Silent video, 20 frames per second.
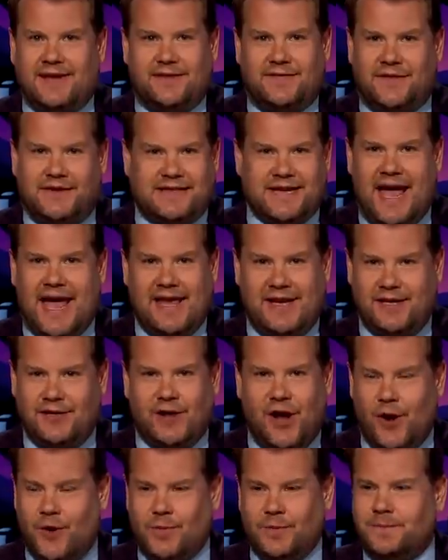end of the day. You
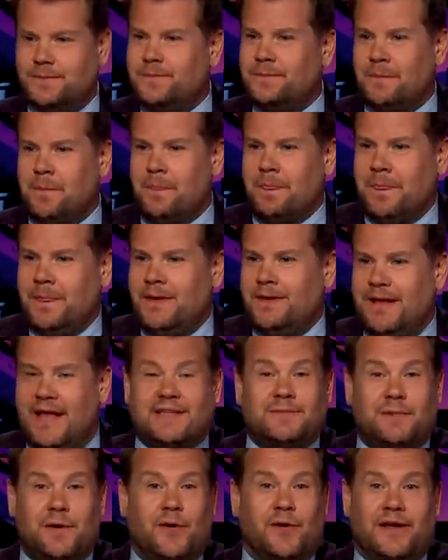know,
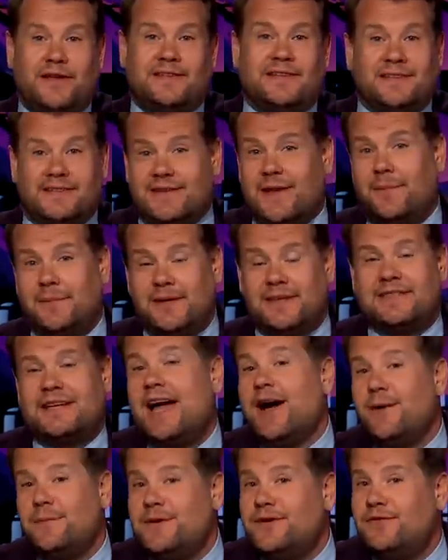let's be honest, it's something to
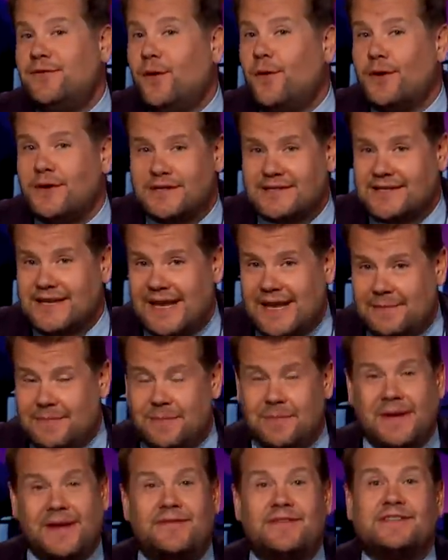help you fall asleep.
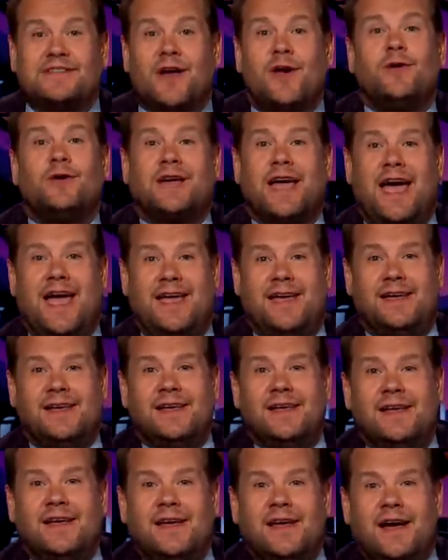But if it's okay,
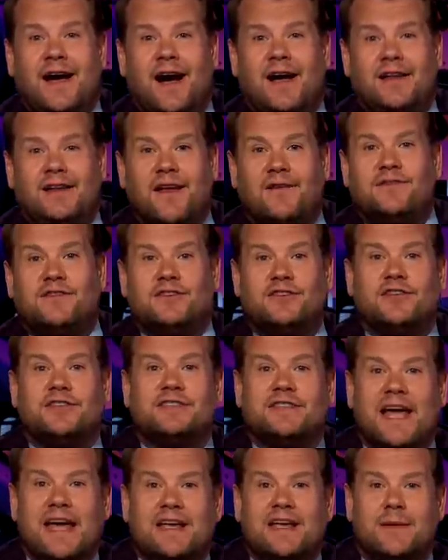I'd love to
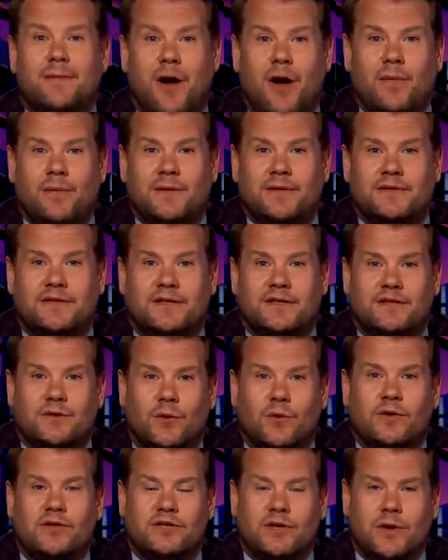just take a moment to
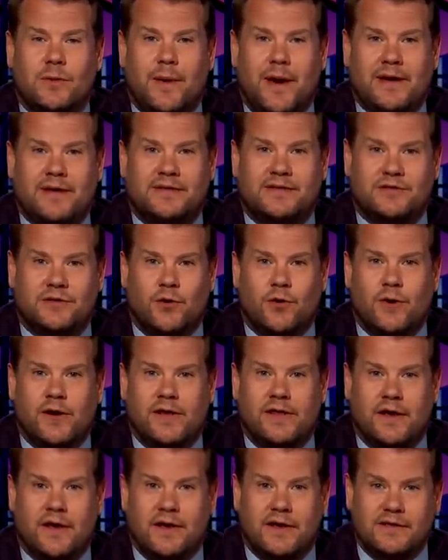talk to you about a
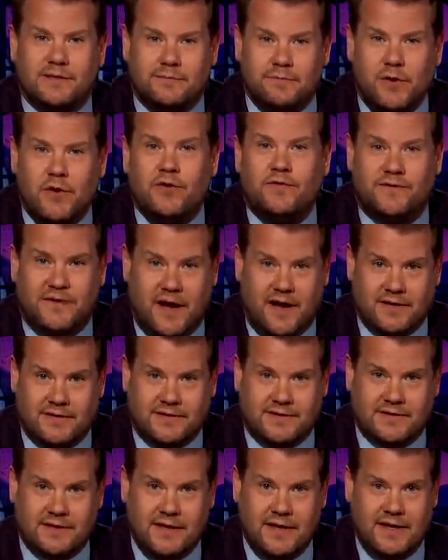story that has moved
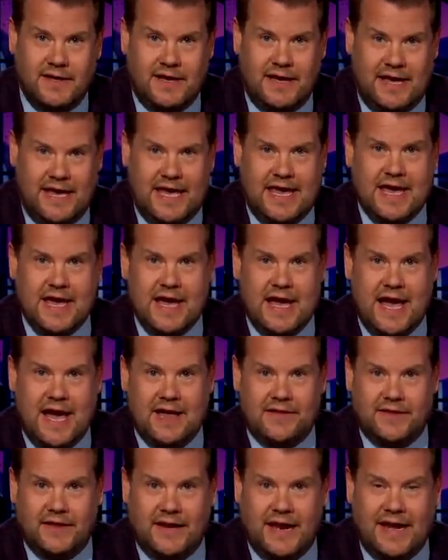us here
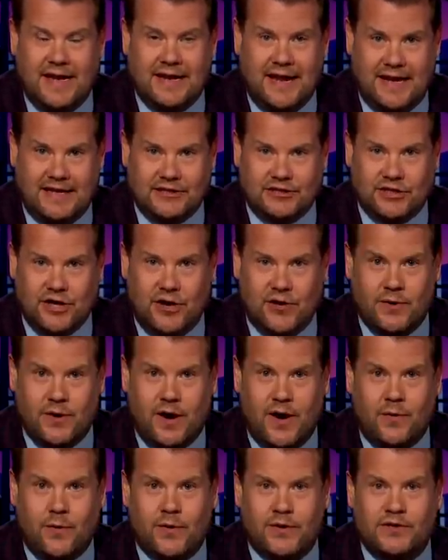at The Late Late Show.
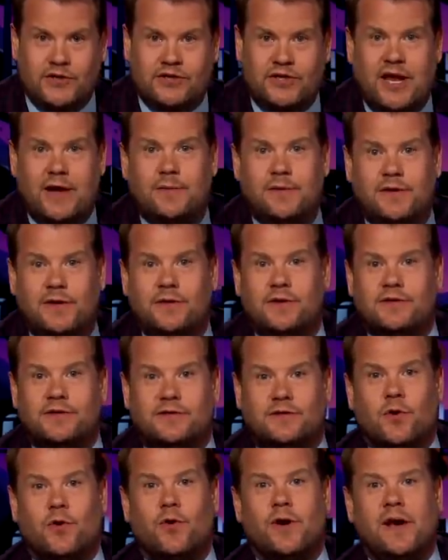I want to share with you the
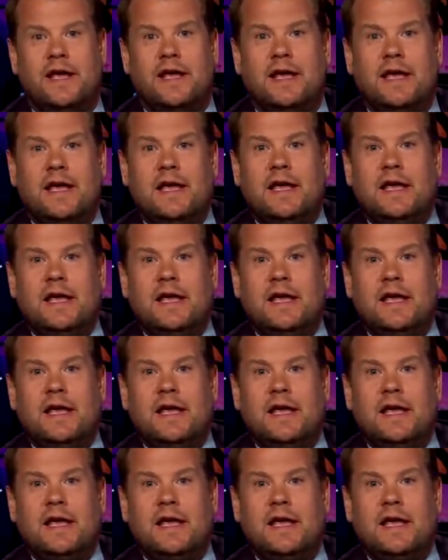story